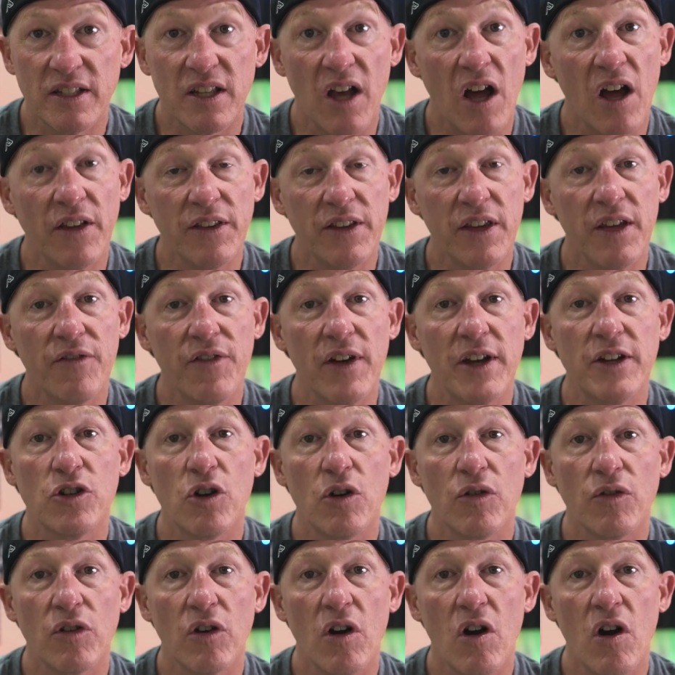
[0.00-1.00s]
on the event
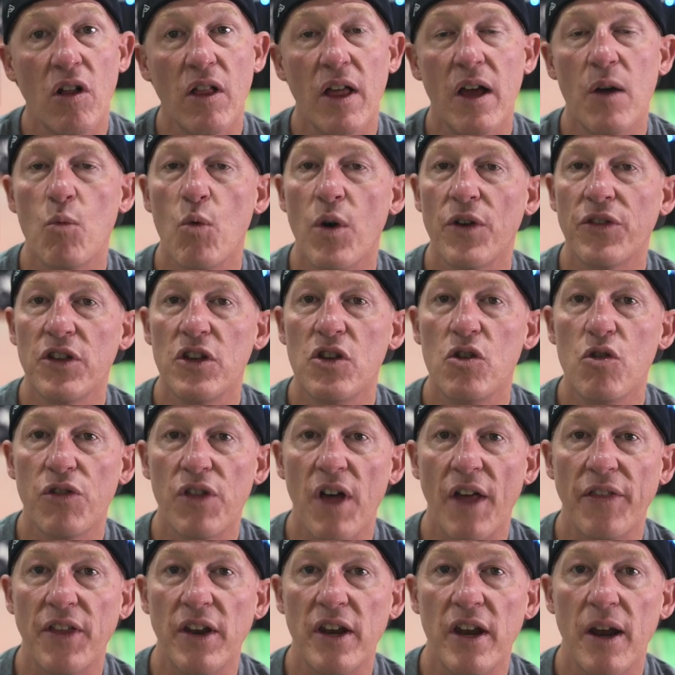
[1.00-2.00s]
overall and whether you
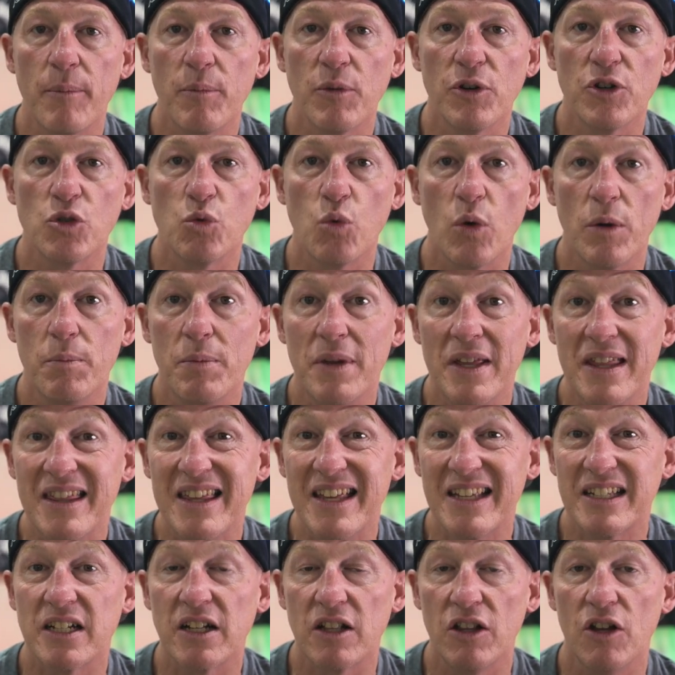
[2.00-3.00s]
thought the numbers would be
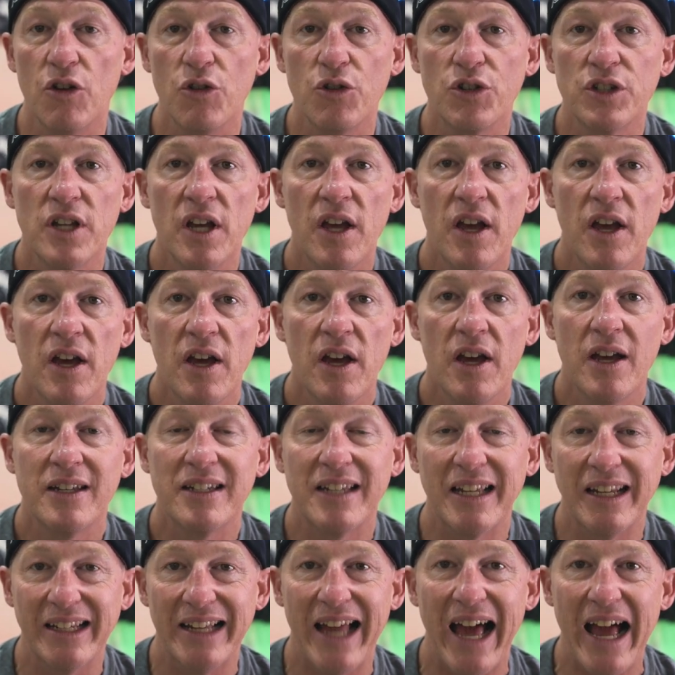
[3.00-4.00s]
this close
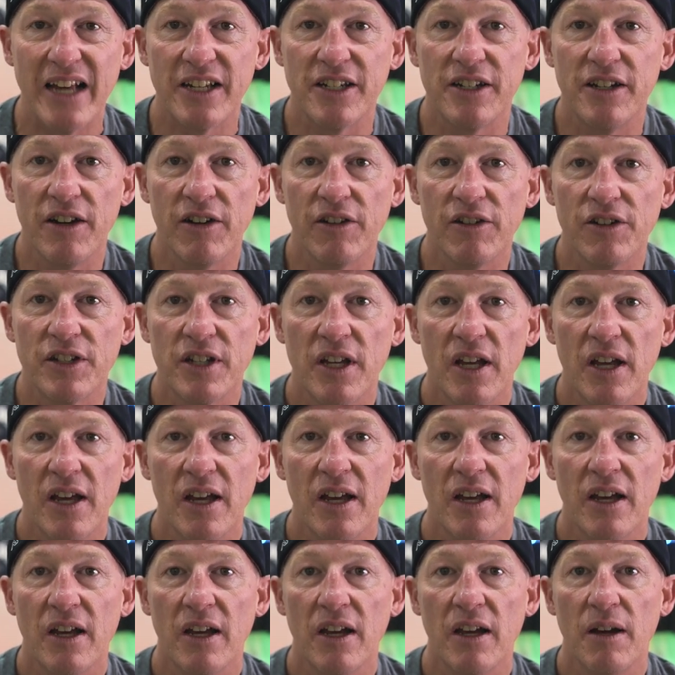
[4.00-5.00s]
to last year's.
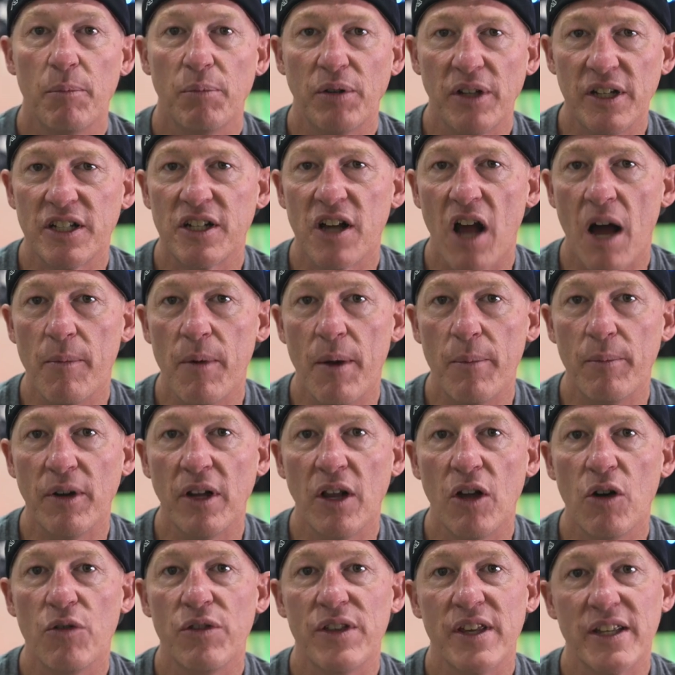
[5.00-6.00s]
Please comment
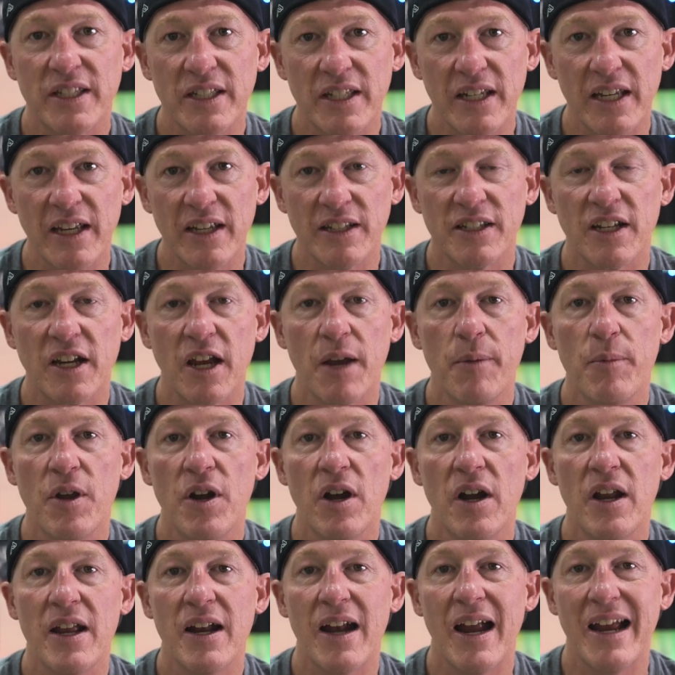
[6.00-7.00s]
below. This is a
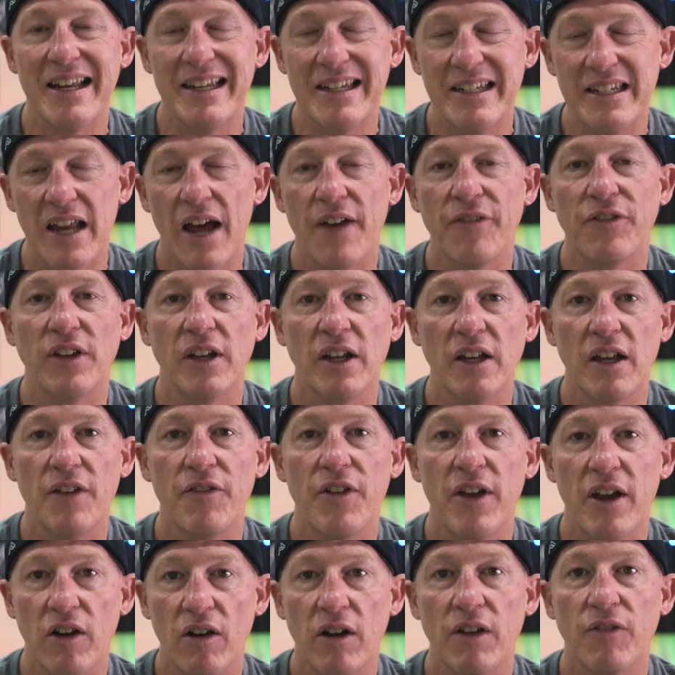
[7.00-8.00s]
community and I definitely
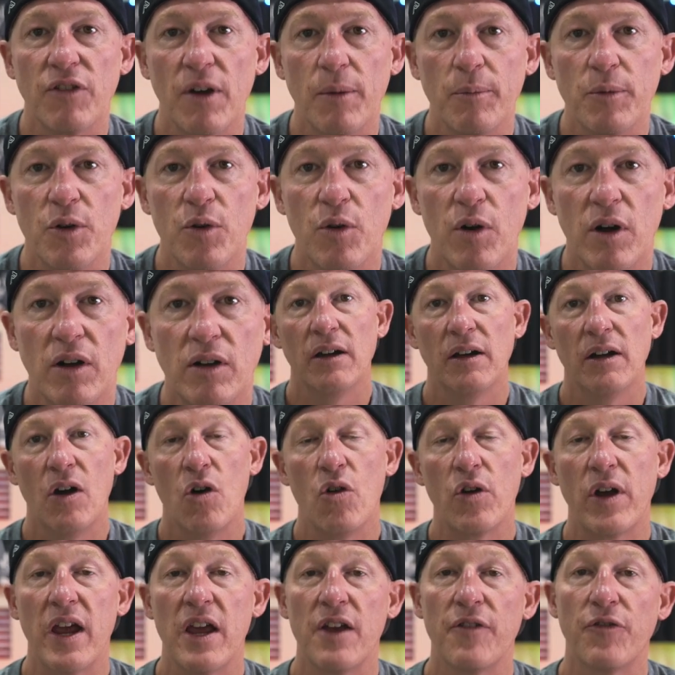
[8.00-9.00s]
love hearing from you all.
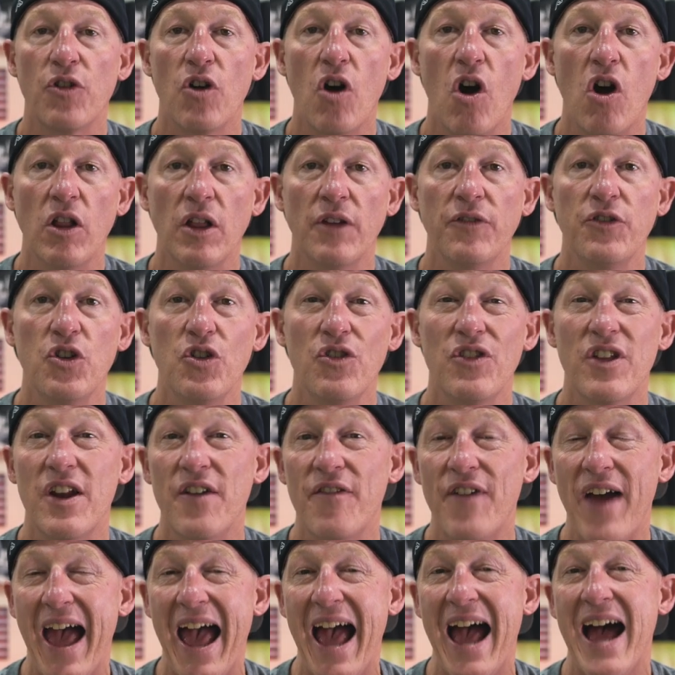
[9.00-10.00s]
Okay, and for all of you that
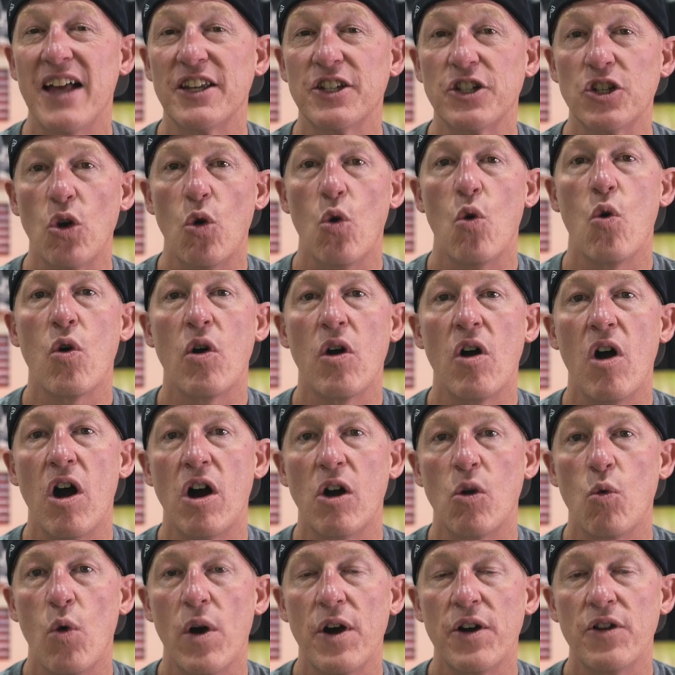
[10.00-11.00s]
have asked or
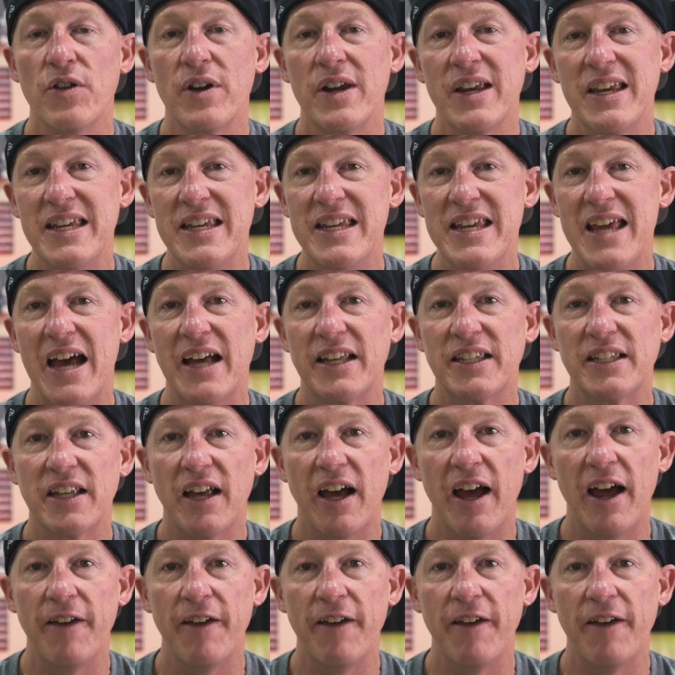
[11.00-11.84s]
are wondering, yes, I